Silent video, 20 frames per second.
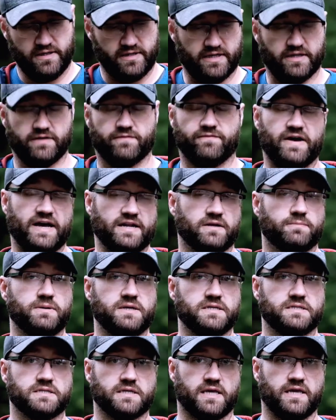Now the final
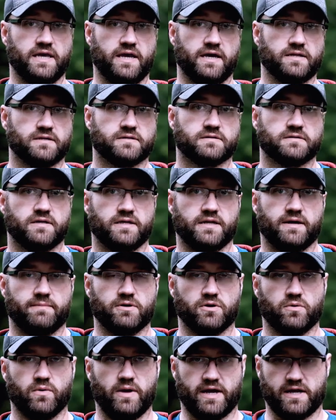piece of kit that I'm
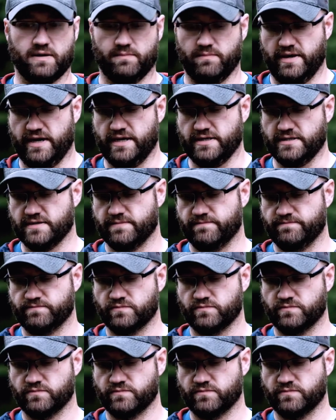going to recommend